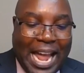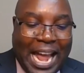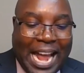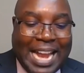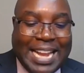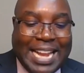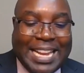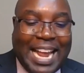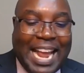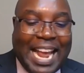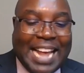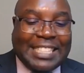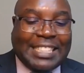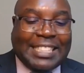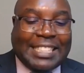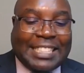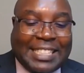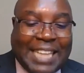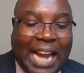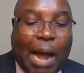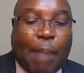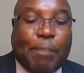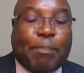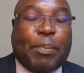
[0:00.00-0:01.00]
and
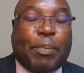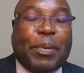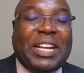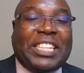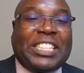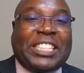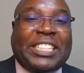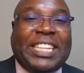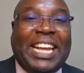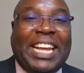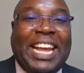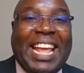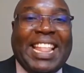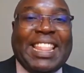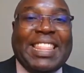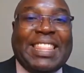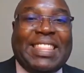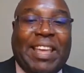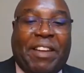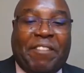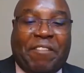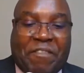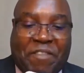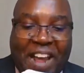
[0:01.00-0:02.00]
established in
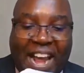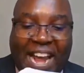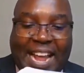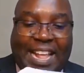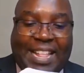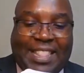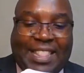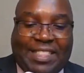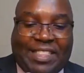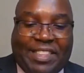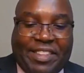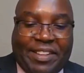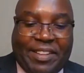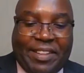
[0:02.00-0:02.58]
the faith